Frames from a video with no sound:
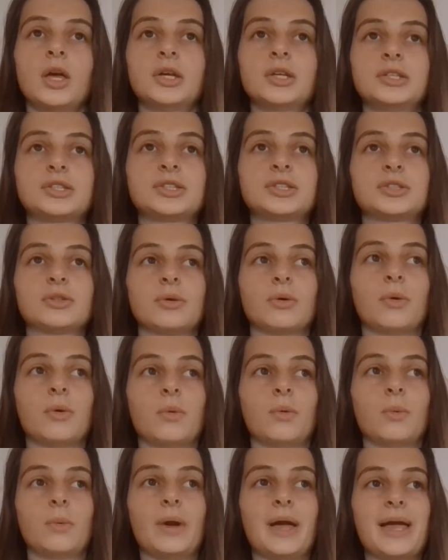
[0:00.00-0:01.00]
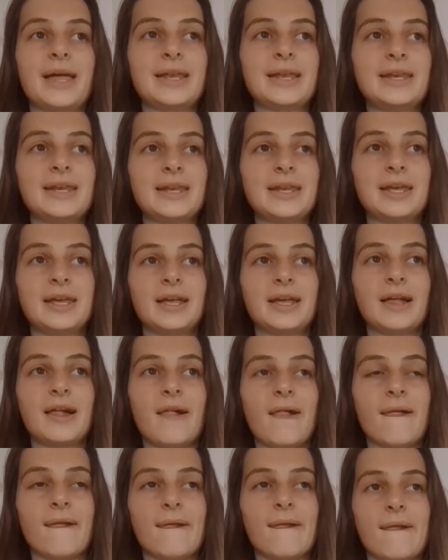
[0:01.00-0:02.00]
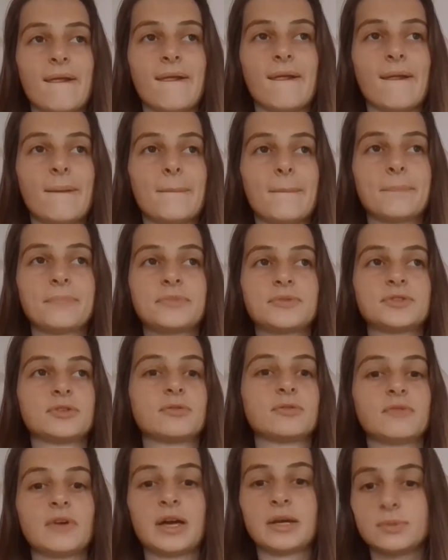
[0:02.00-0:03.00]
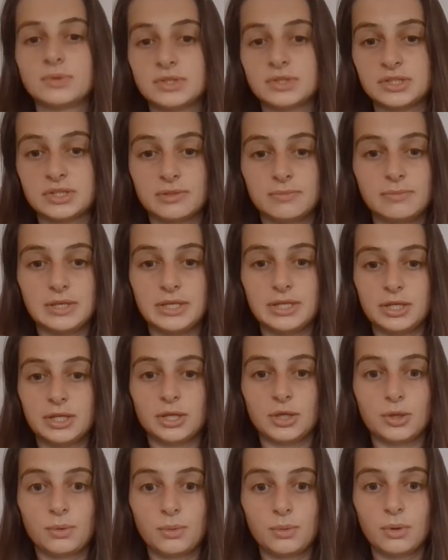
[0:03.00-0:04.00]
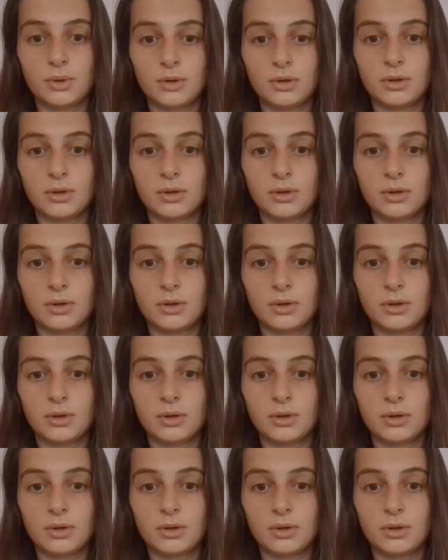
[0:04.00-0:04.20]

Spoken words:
So if I was to meet you,